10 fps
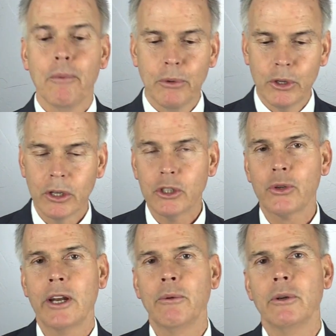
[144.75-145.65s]
But we took the
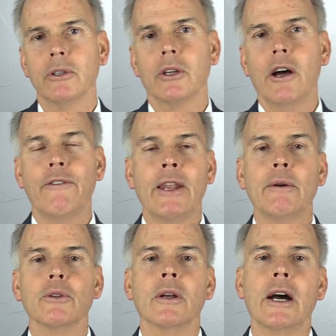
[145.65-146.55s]
training wheels off and
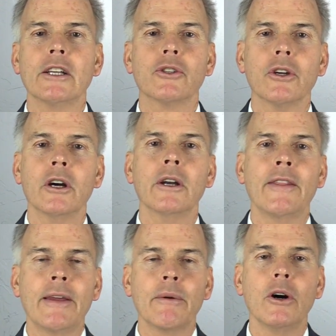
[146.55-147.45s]
I'd start
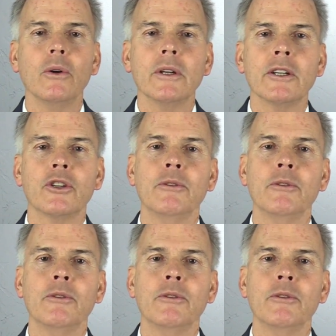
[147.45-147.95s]
and they would hold on